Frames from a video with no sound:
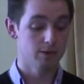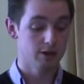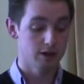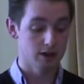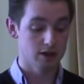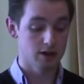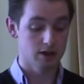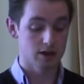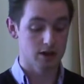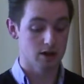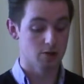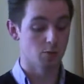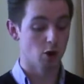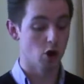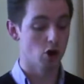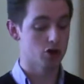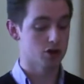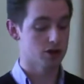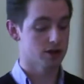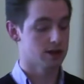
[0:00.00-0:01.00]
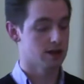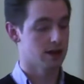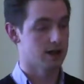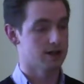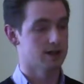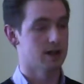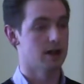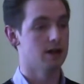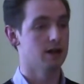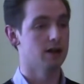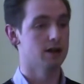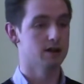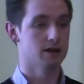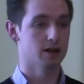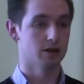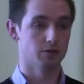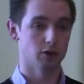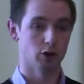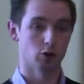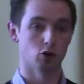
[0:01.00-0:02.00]
the emergence and ascendance
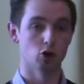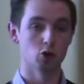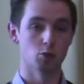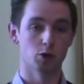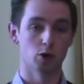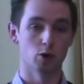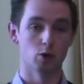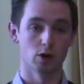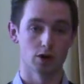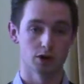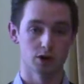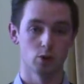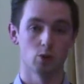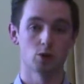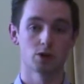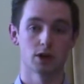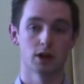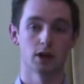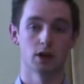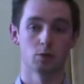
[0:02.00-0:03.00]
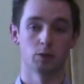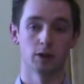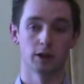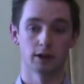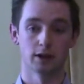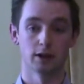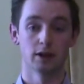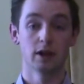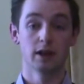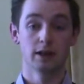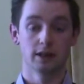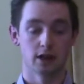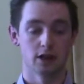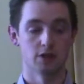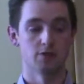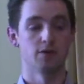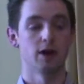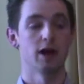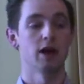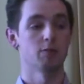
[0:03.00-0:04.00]
of the group who were associated with the
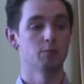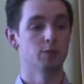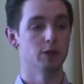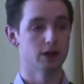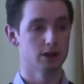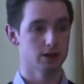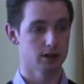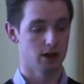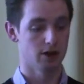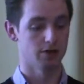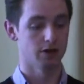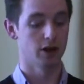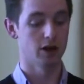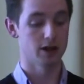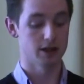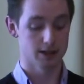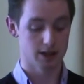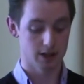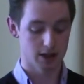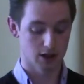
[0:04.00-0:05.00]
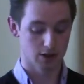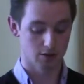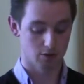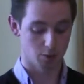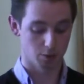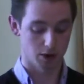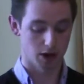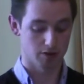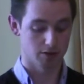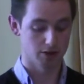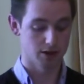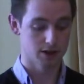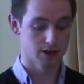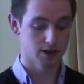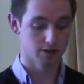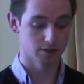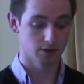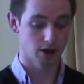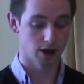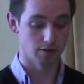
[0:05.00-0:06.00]
development of an idea of a province
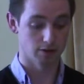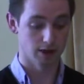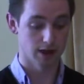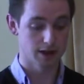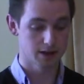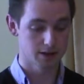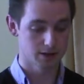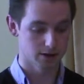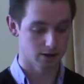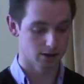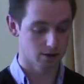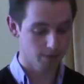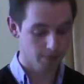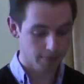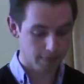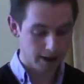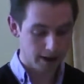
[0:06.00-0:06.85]
of Leinster.